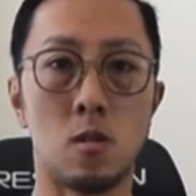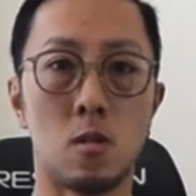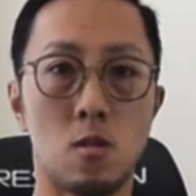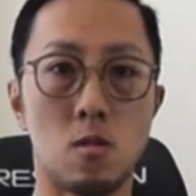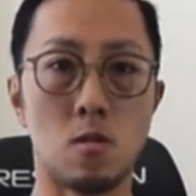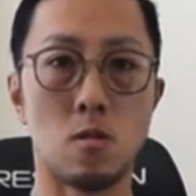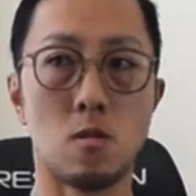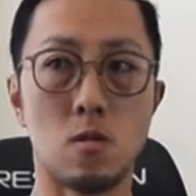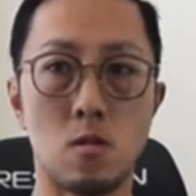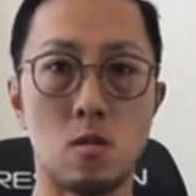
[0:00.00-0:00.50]

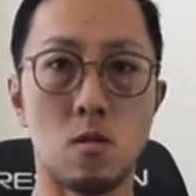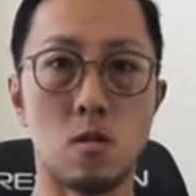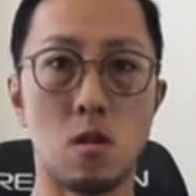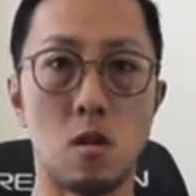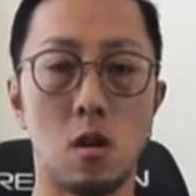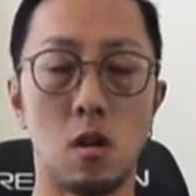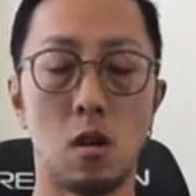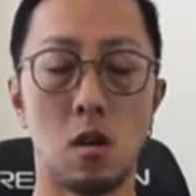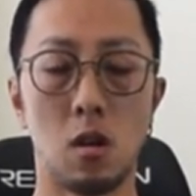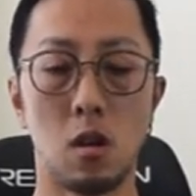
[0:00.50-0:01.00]
available
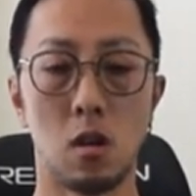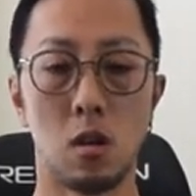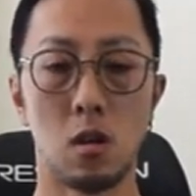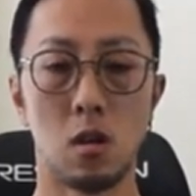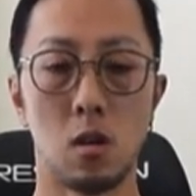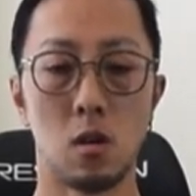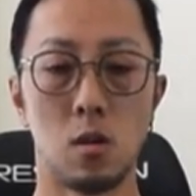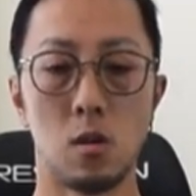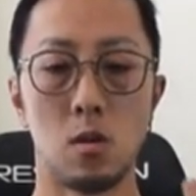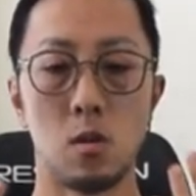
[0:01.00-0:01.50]
range of
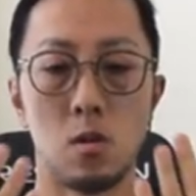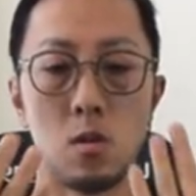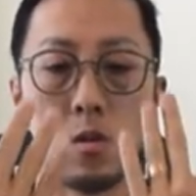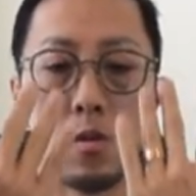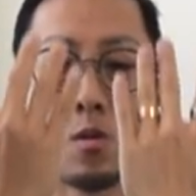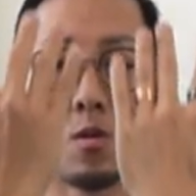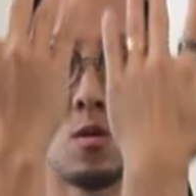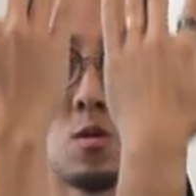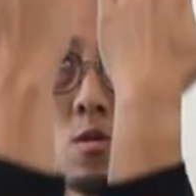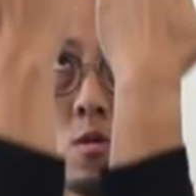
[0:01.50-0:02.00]
motion very
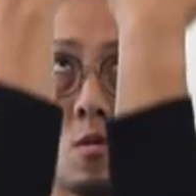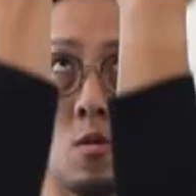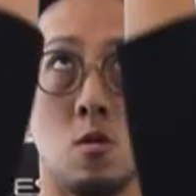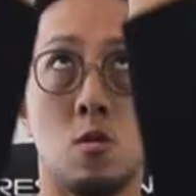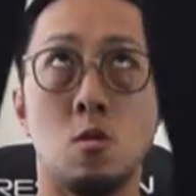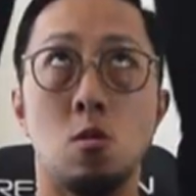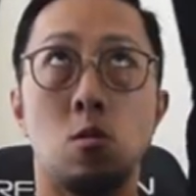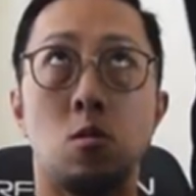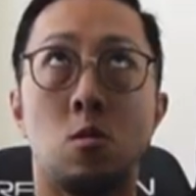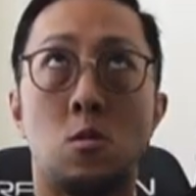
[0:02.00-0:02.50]

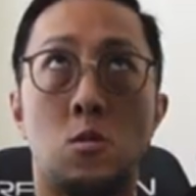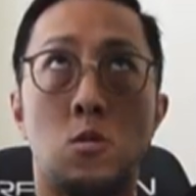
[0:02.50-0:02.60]
frequently